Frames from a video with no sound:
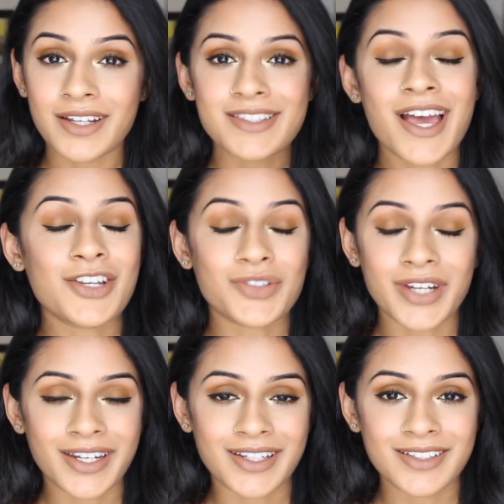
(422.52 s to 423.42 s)
an
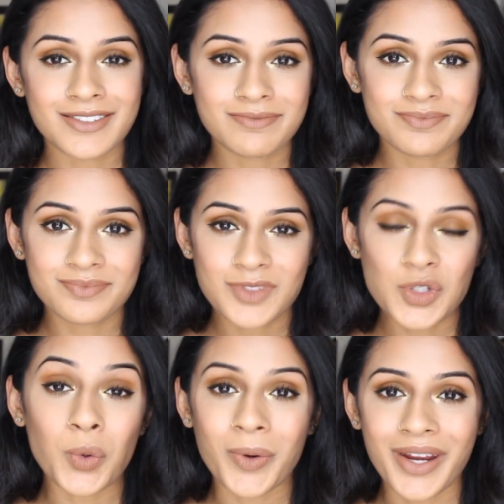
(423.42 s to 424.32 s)
exaggerated
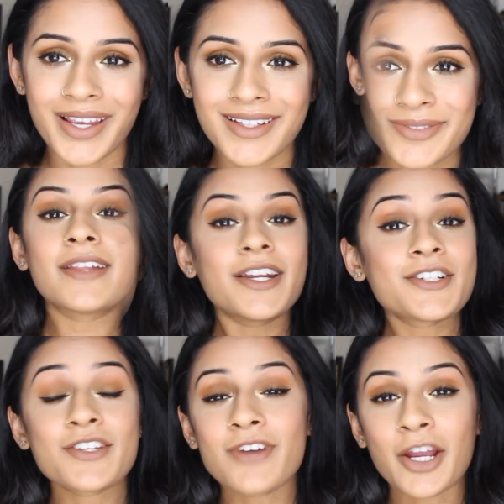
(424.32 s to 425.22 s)
story.
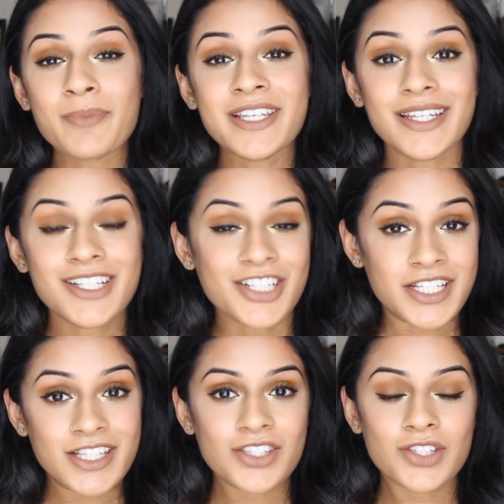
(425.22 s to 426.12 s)
Letters of
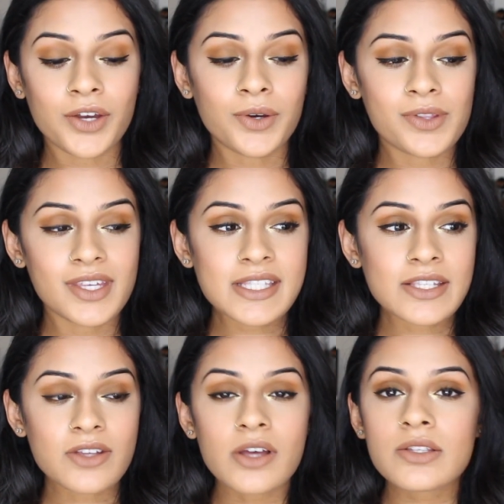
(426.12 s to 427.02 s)
recommendation. So this
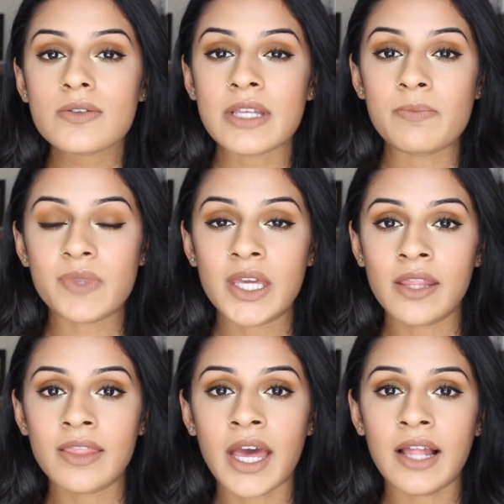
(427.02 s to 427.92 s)
is also
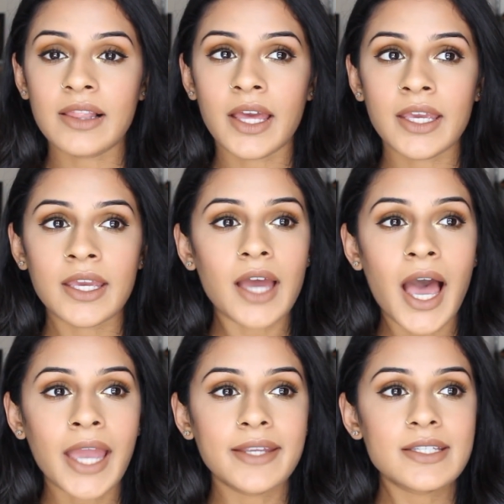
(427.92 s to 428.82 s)
something that, like,
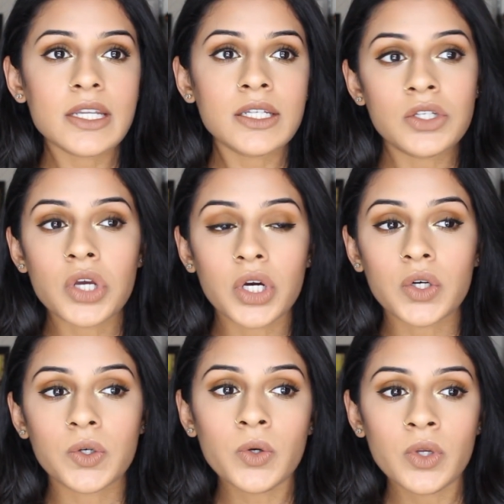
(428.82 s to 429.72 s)
I didn't
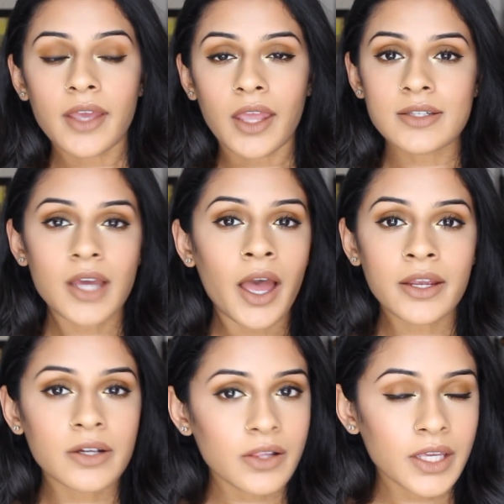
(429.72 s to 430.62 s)
know
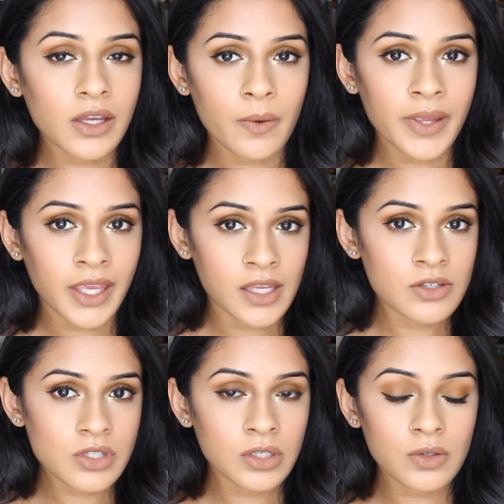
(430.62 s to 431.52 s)
entirely going
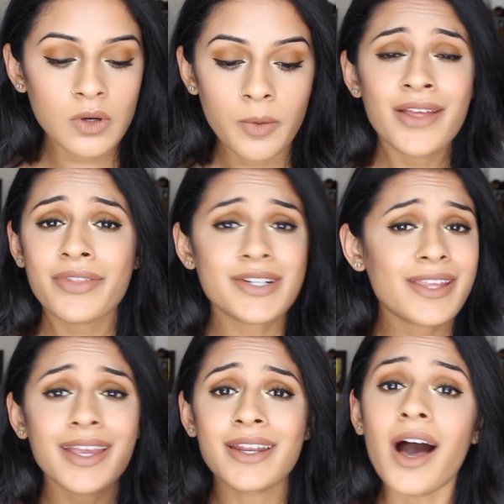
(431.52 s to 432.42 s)
into. There's
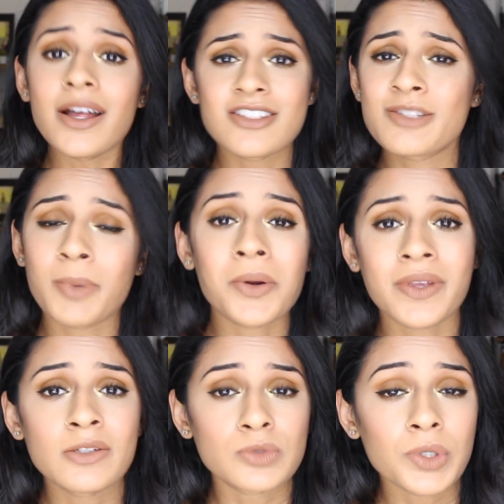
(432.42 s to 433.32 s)
like an
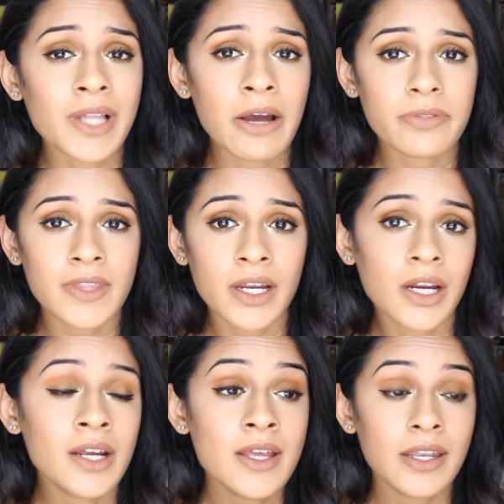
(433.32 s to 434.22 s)
unspoken rule out
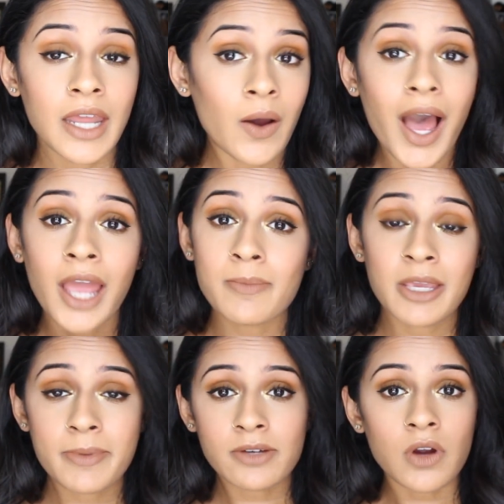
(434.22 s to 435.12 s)
there. Now, I
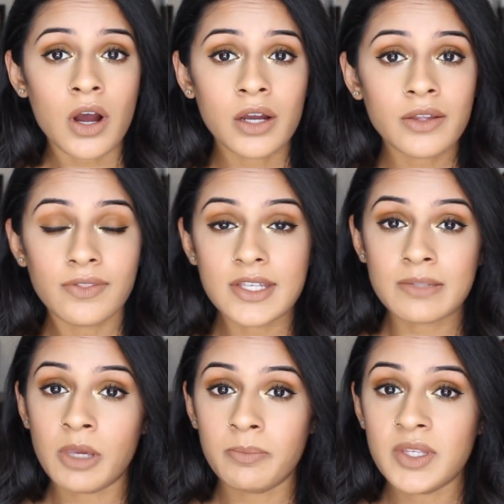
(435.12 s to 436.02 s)
may be wrong.
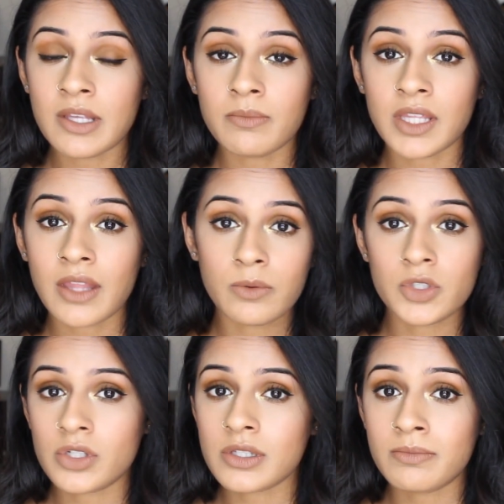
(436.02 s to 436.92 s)
This might be something that
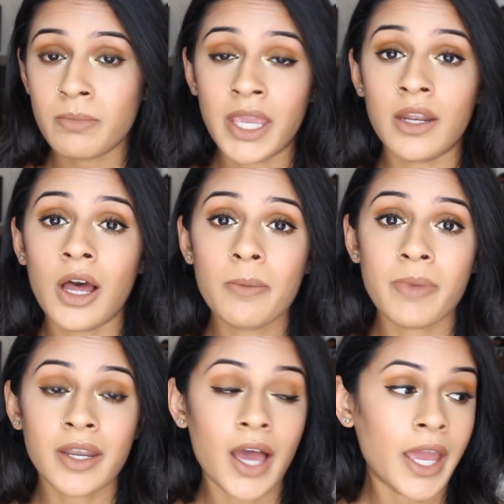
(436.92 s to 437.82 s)
was just made
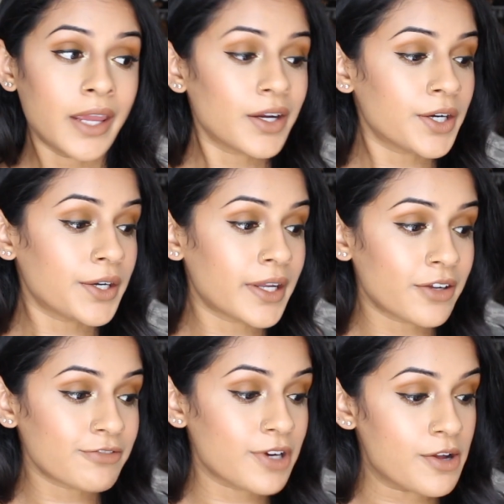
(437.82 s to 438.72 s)
up and I heard
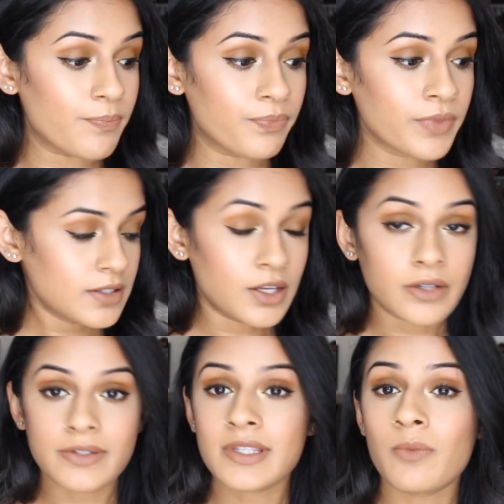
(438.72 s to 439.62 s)
it from, you
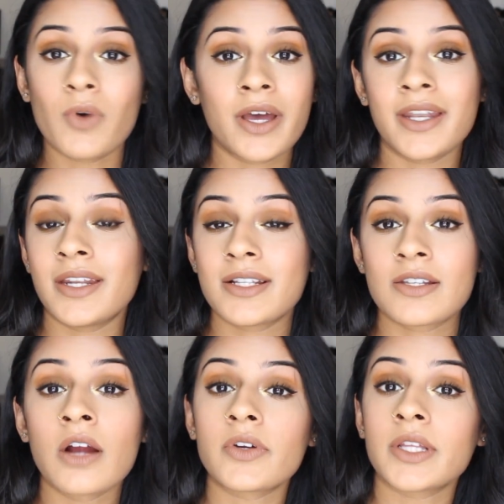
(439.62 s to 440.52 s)
know, someone and
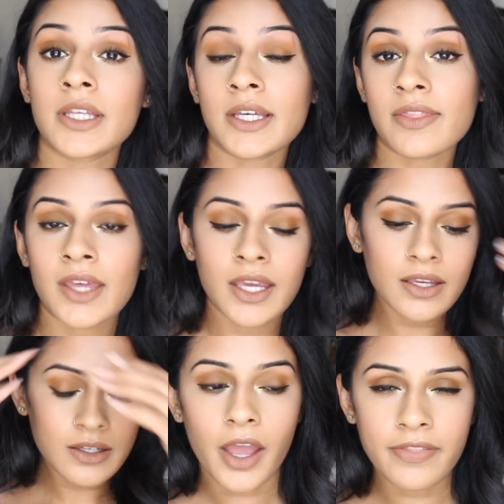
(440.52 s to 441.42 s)
it's not really a
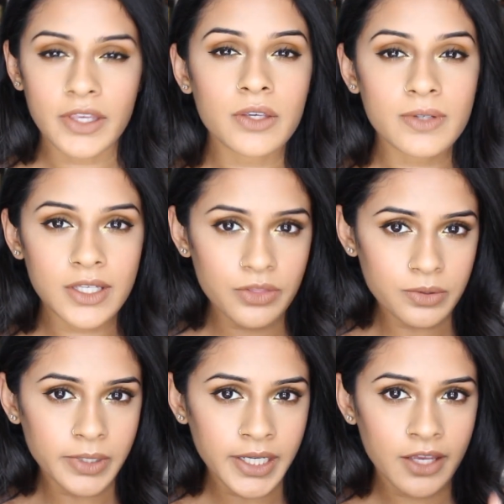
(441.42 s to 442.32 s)
thing. I think you need
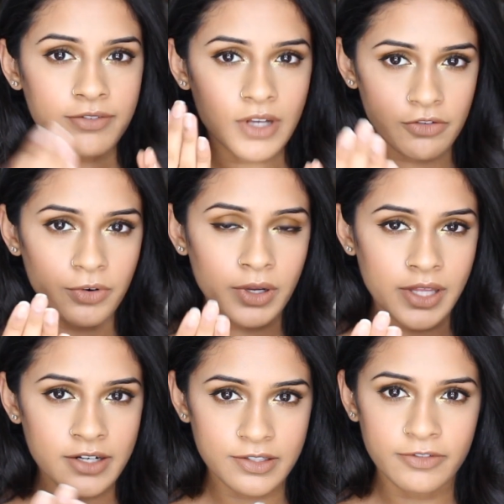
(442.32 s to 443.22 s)
3, if not 4
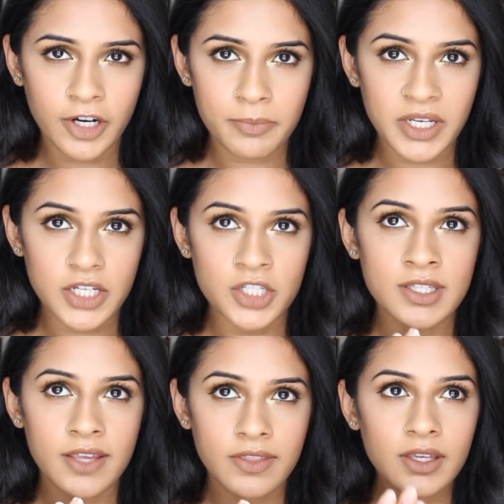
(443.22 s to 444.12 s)
letters of
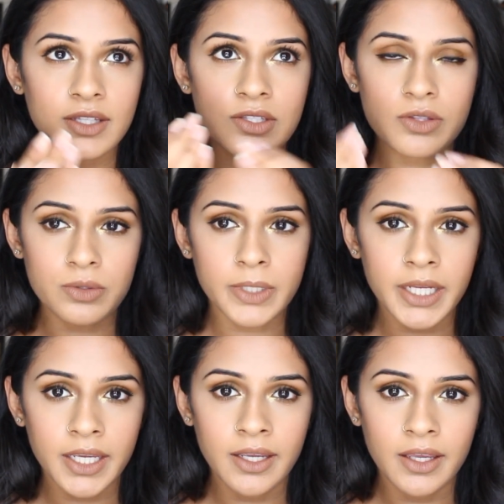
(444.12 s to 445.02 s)
recommendations. I think it's
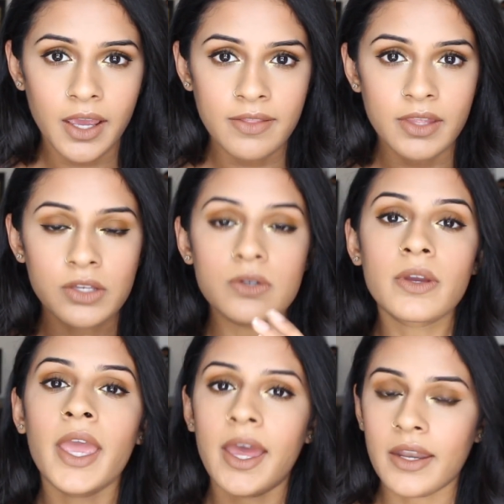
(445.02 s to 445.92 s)
3 and then you
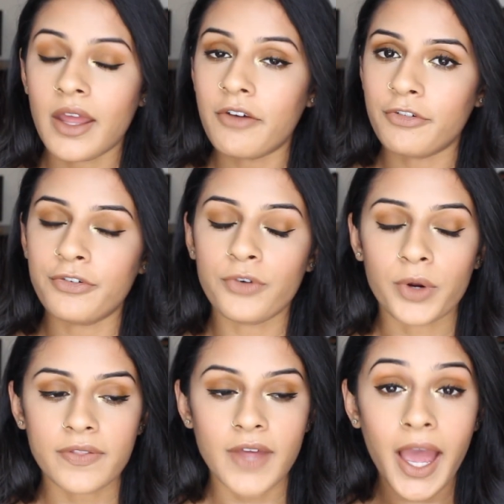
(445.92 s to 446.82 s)
can have a
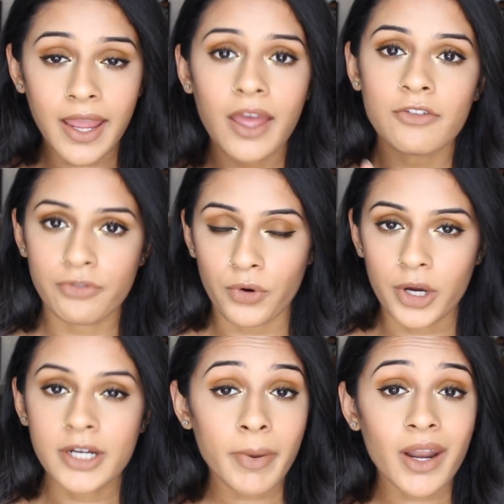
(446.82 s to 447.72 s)
4th. I had
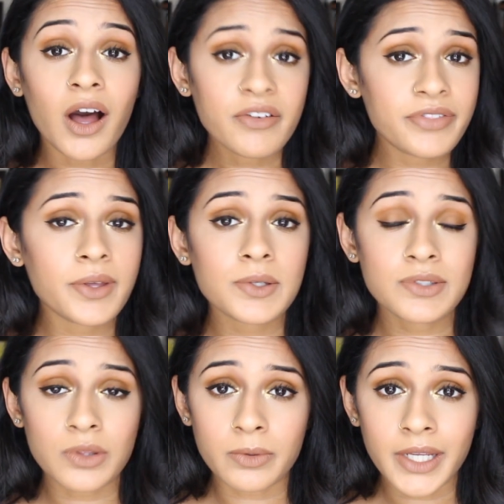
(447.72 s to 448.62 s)
4. But of
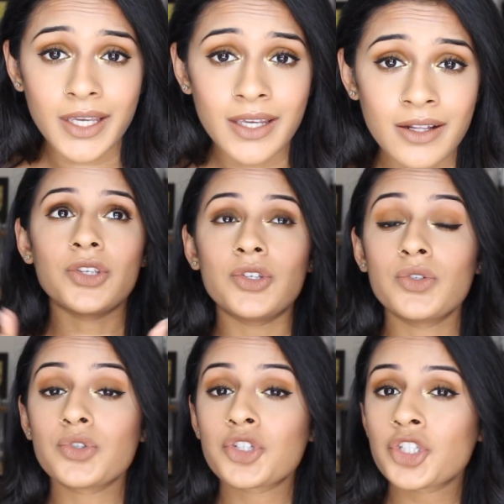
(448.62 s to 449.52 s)
those 3,
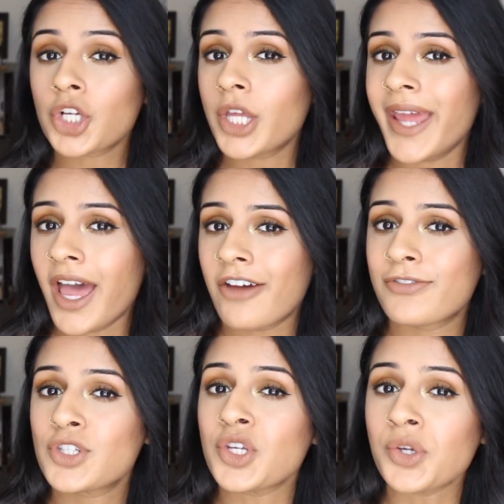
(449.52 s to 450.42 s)
you should
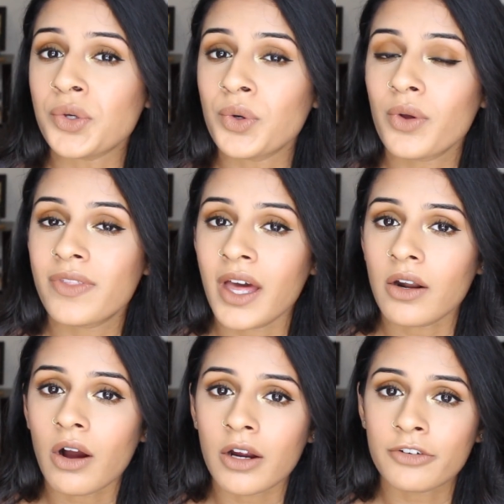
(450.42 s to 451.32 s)
have 2
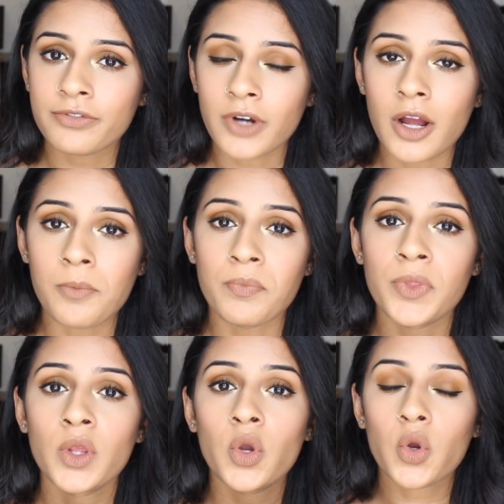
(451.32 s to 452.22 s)
that are
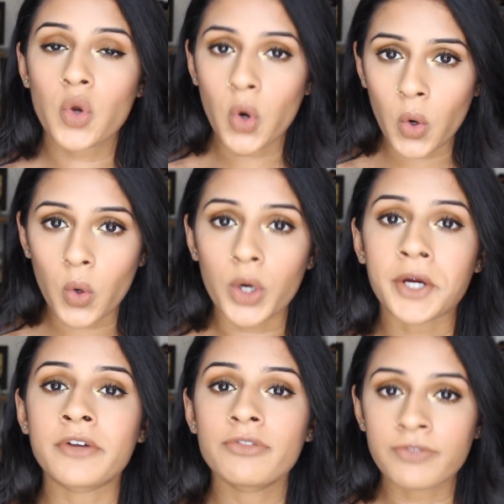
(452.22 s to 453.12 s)
from
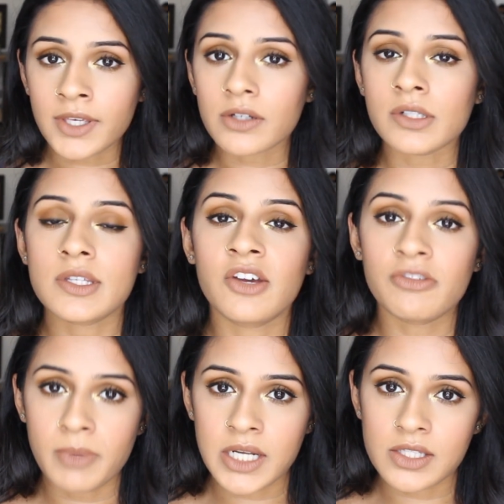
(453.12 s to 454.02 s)
core fields
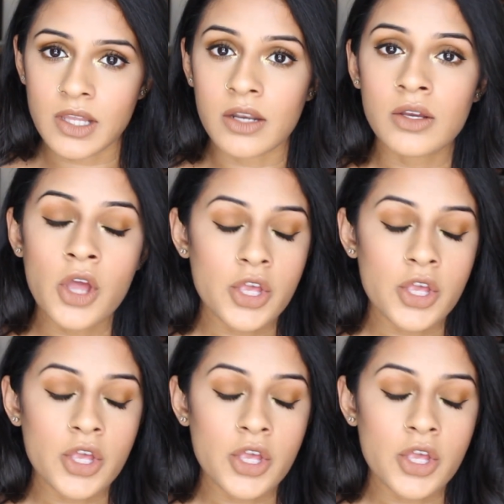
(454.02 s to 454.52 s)
of medicine.